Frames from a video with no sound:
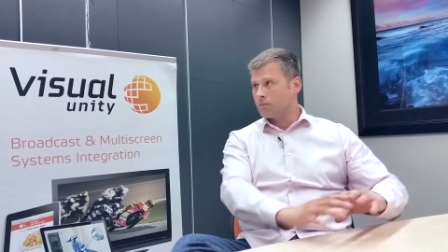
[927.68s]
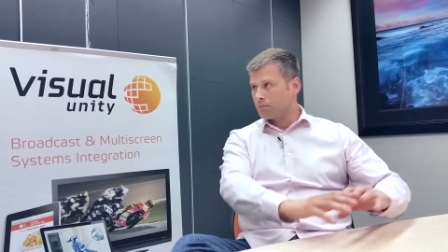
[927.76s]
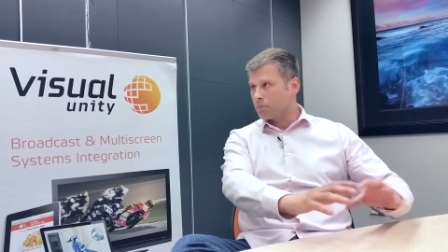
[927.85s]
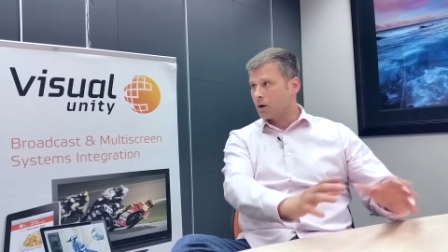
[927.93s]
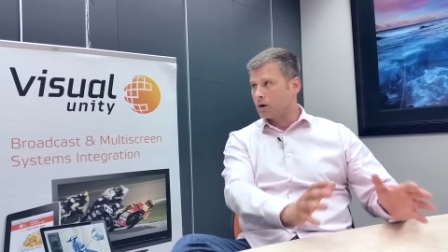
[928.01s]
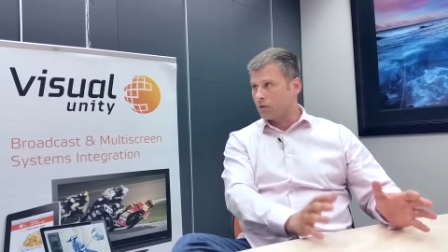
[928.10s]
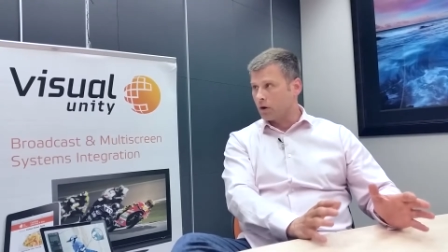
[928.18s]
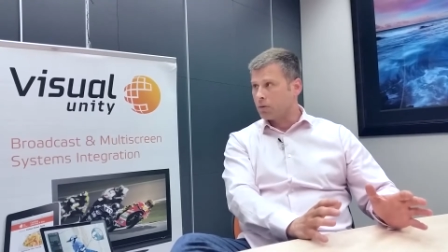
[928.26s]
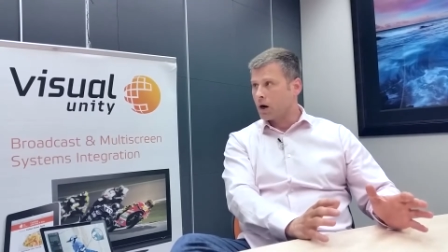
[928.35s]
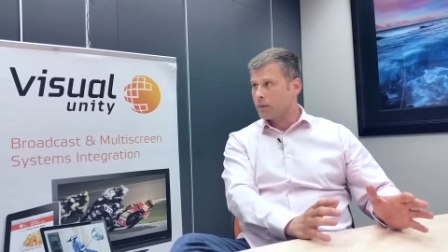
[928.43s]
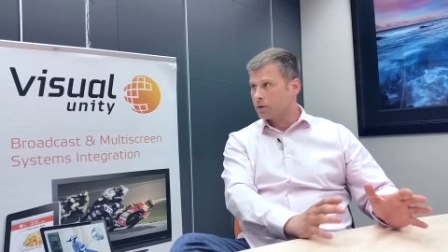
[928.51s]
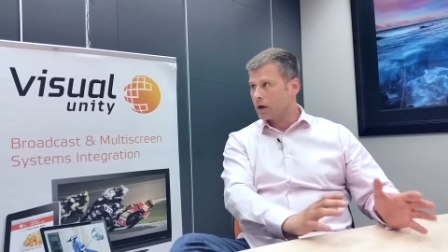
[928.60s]
part of our
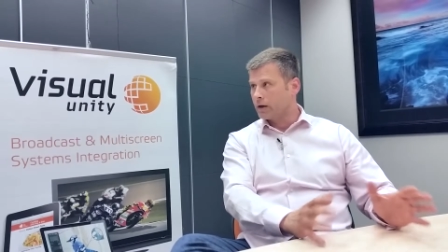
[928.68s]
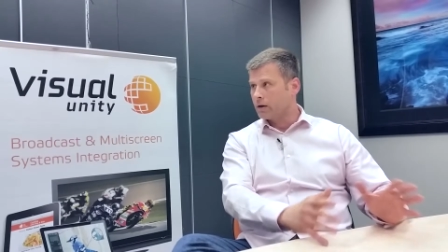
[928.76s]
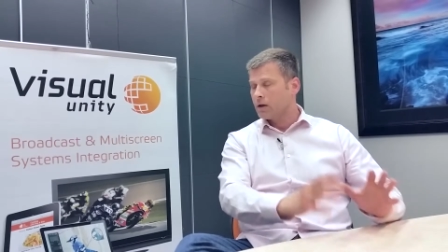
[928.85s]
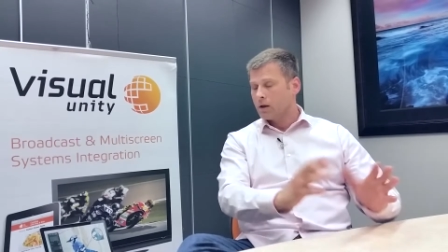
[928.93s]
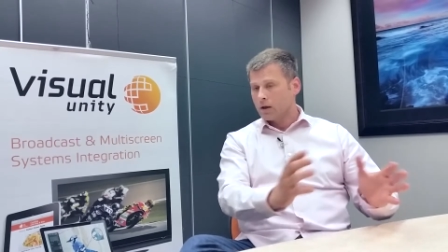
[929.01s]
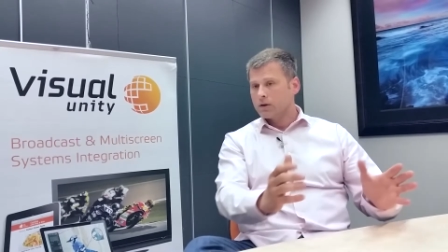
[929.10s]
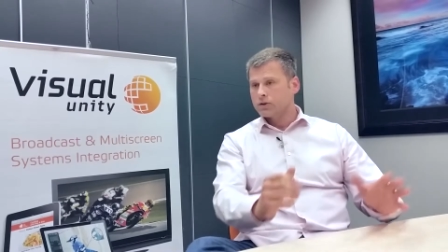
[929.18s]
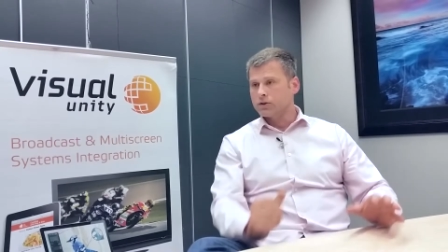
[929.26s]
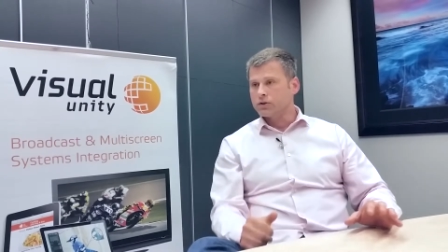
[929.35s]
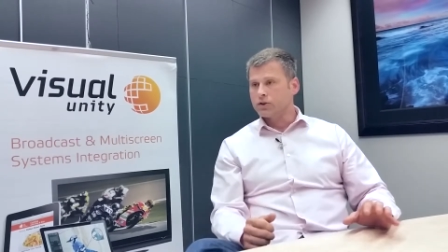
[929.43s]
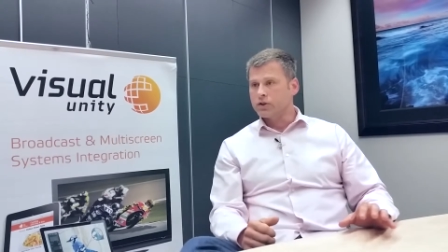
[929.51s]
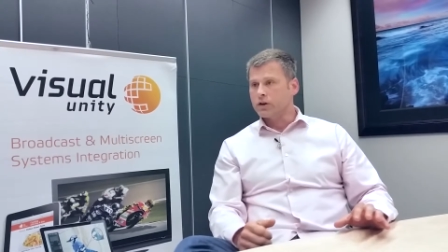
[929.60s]
pipeline
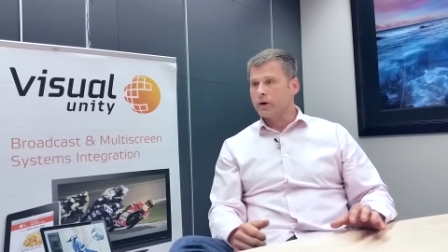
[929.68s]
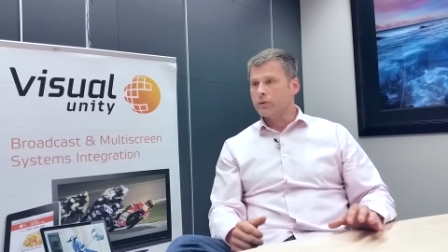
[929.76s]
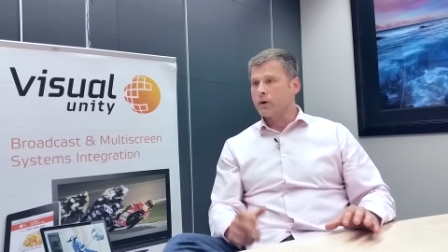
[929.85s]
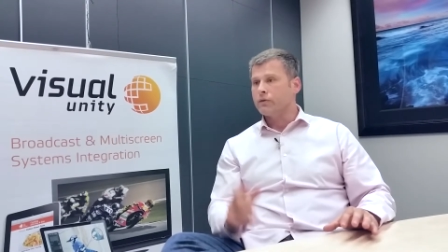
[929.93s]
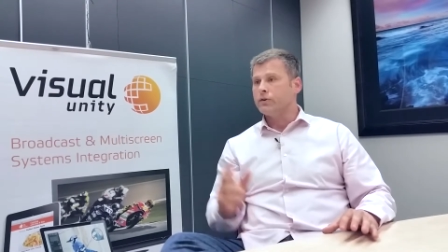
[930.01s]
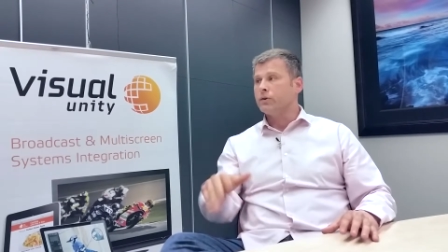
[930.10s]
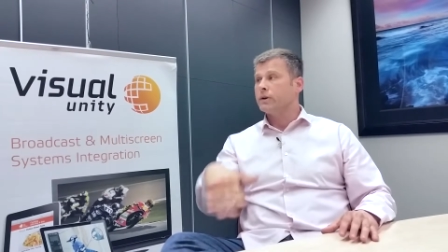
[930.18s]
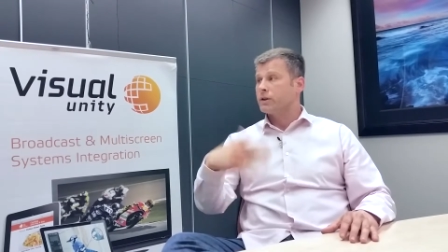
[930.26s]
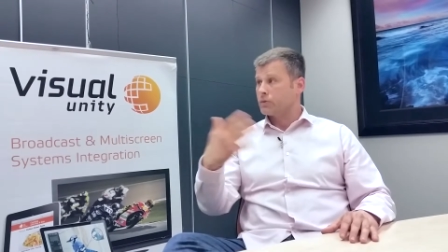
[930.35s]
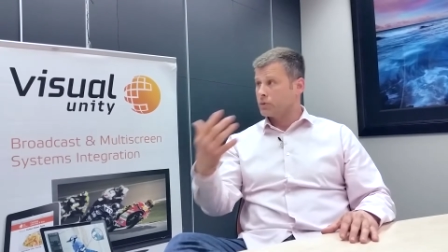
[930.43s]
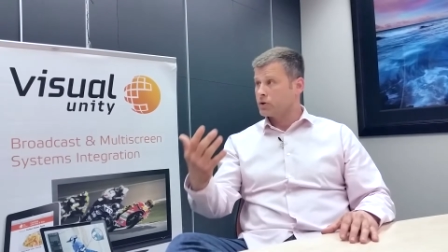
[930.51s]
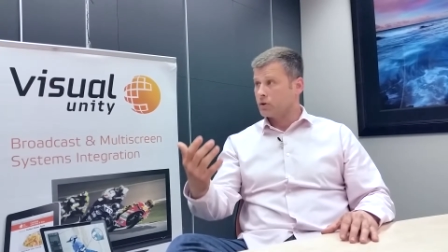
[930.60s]
to generate revenue and get the
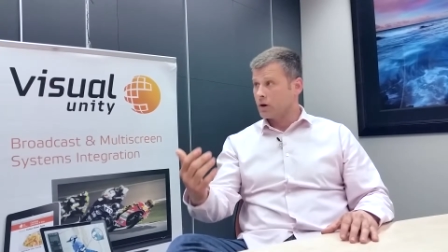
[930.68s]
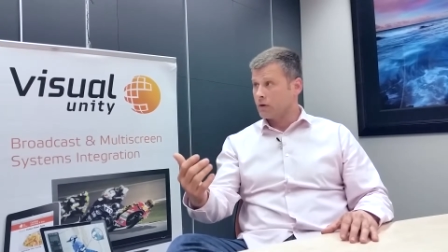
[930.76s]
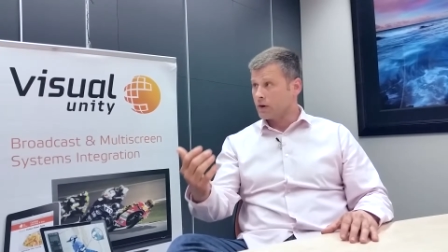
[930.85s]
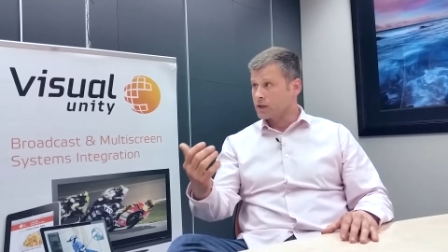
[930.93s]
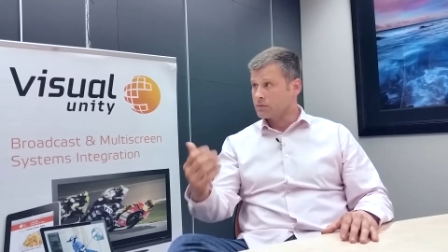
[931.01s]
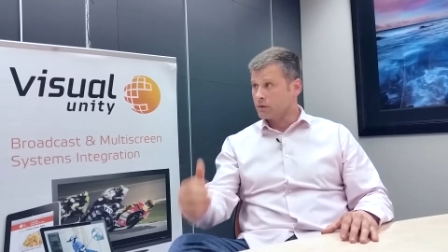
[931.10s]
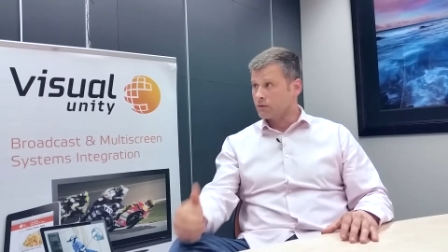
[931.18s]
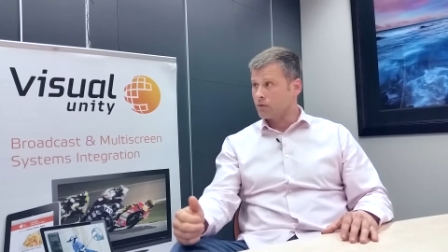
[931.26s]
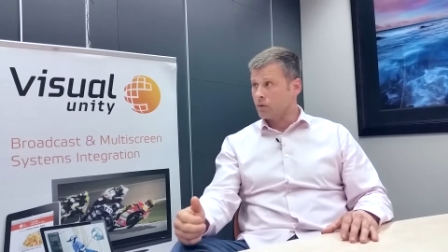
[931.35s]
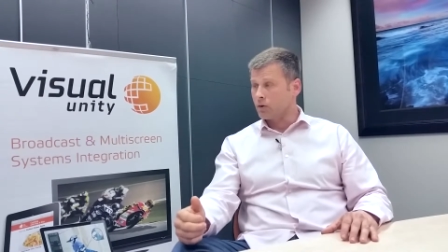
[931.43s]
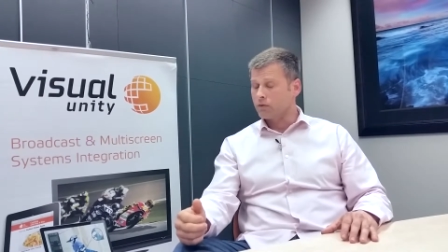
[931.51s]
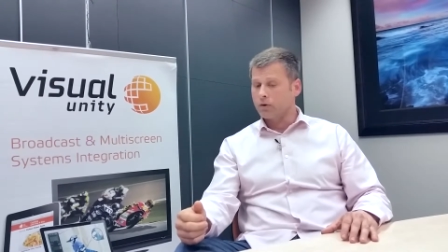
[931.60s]
return on investment
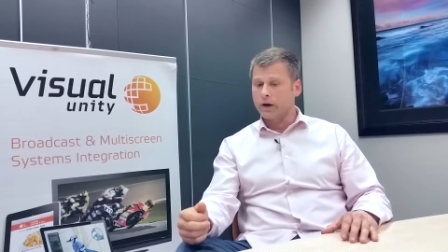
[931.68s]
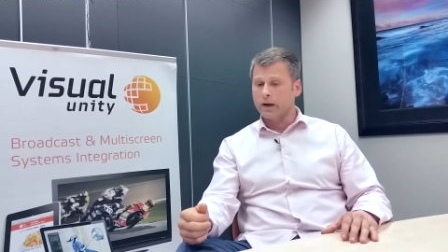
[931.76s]
for